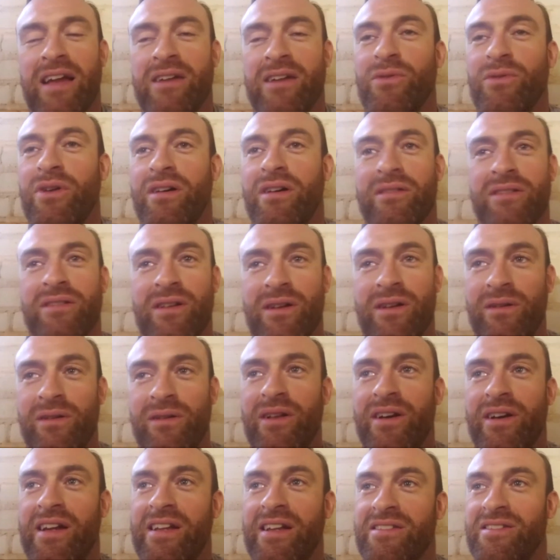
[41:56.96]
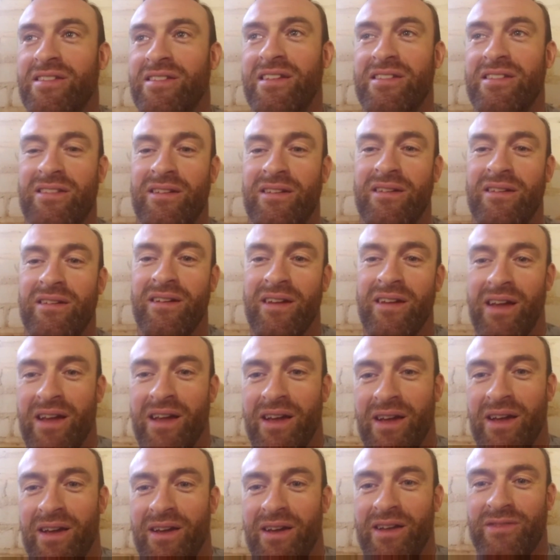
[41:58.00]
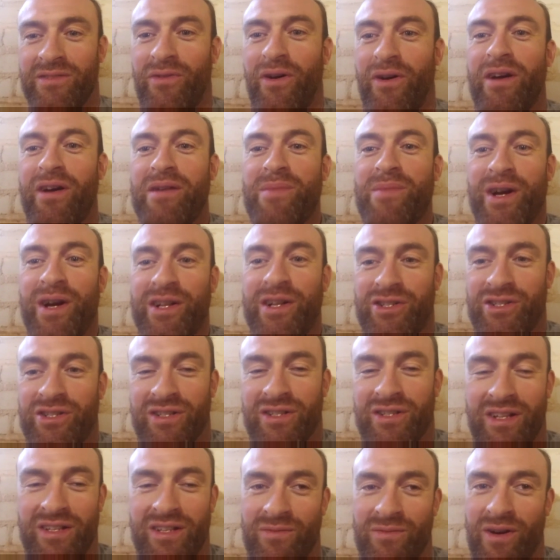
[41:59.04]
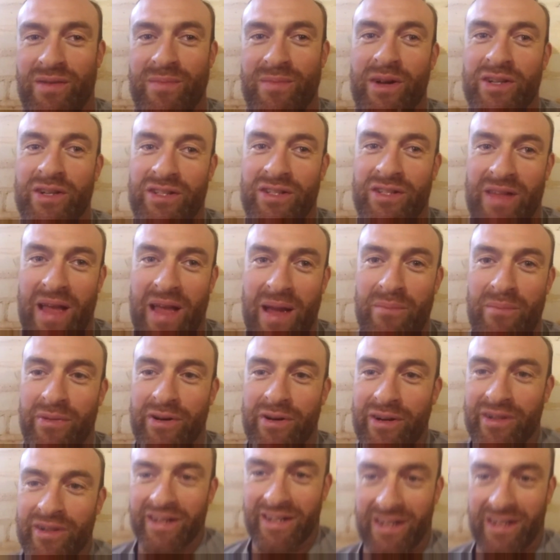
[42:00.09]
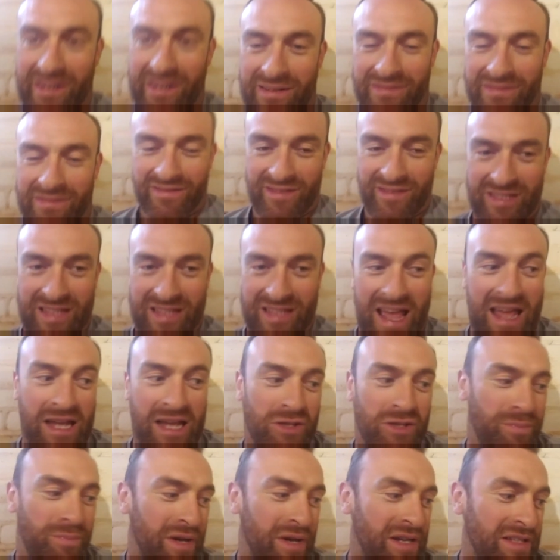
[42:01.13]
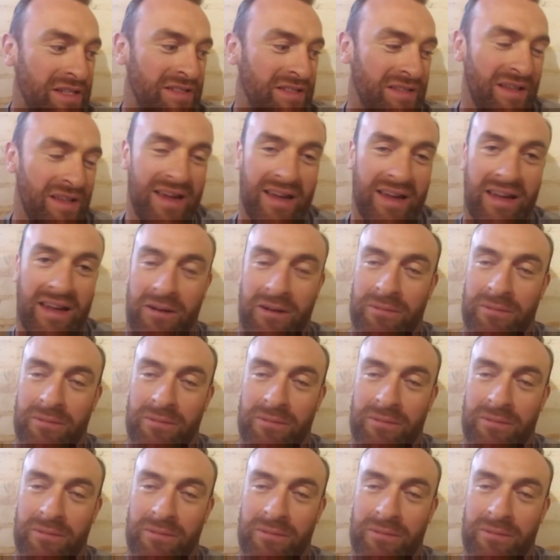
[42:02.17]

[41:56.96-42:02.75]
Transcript: well, look, it's very much in the embryonic stage, but it's like,